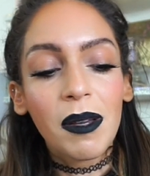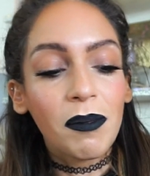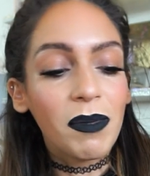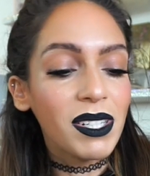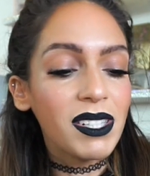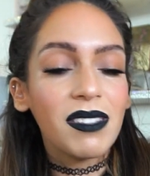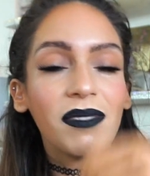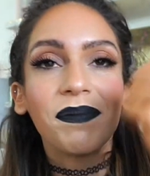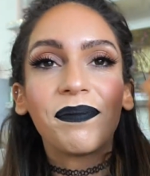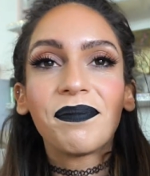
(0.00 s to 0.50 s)

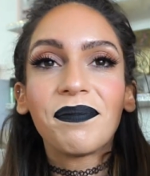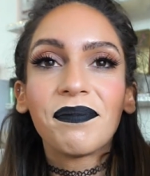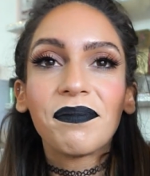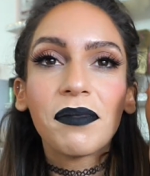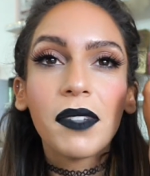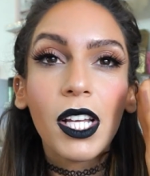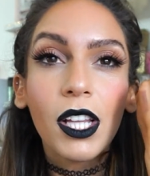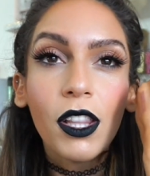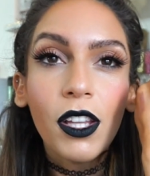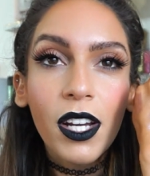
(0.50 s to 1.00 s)
but
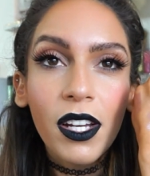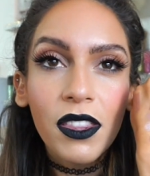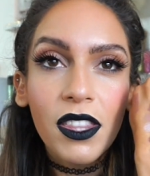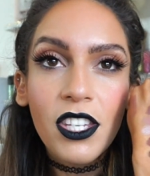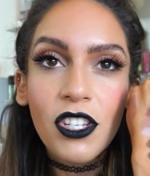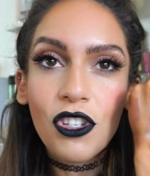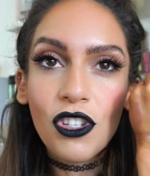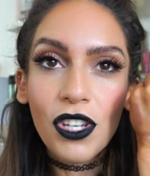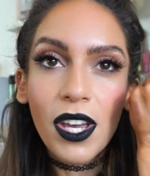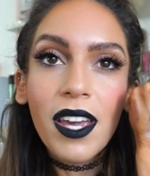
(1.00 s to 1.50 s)
look at
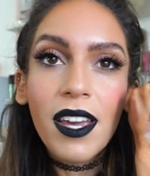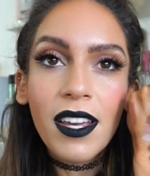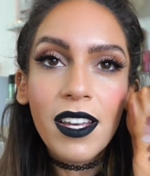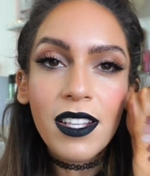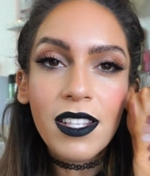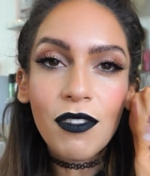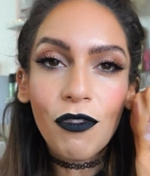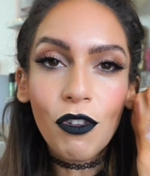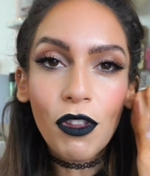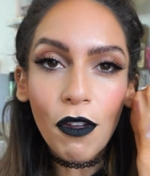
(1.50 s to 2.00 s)
these
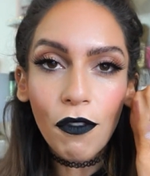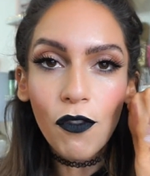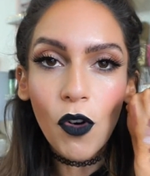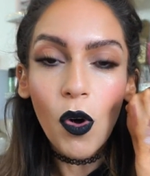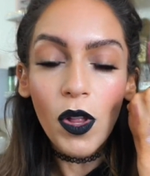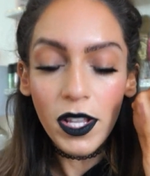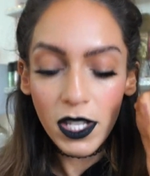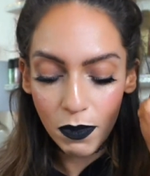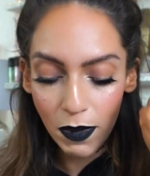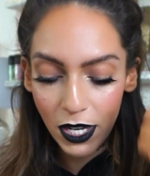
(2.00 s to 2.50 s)
shades for the
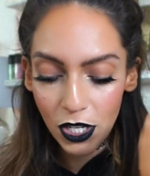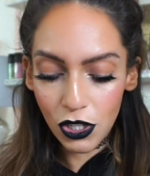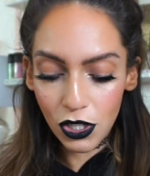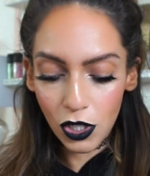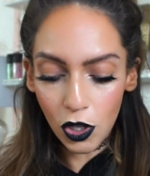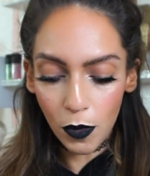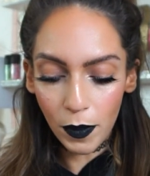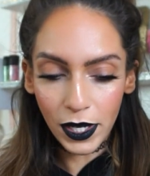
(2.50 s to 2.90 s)
full, especially.